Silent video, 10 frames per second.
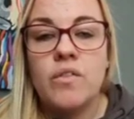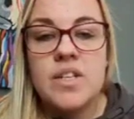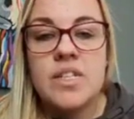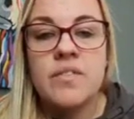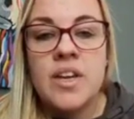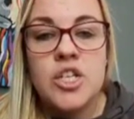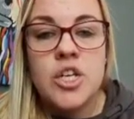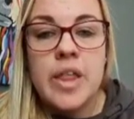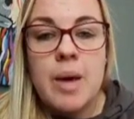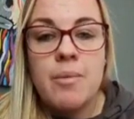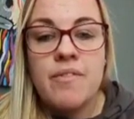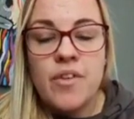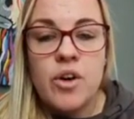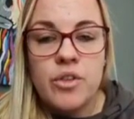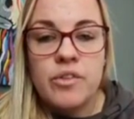obviously venture them
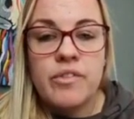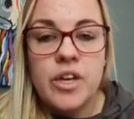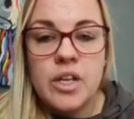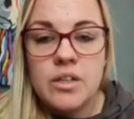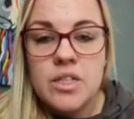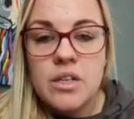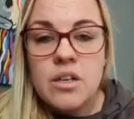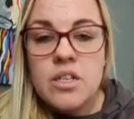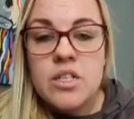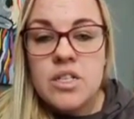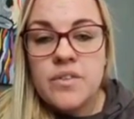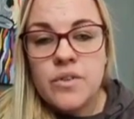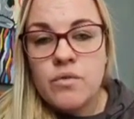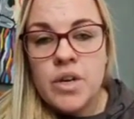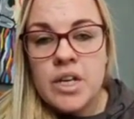further afield to
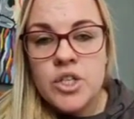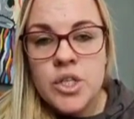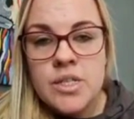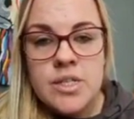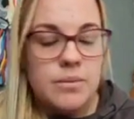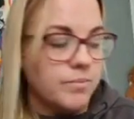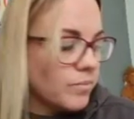different ranges.